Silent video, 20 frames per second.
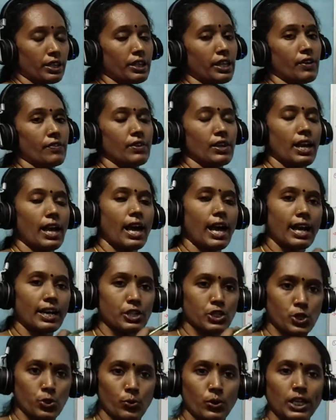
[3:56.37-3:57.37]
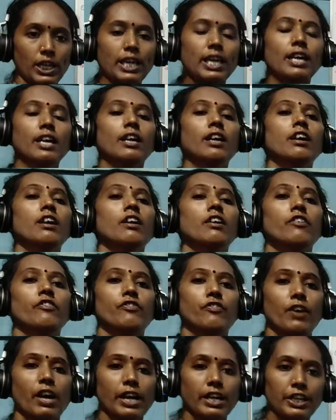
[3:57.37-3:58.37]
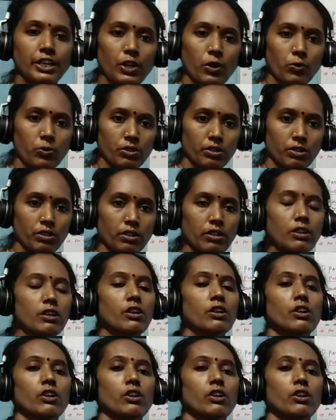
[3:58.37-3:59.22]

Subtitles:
They will actually find out the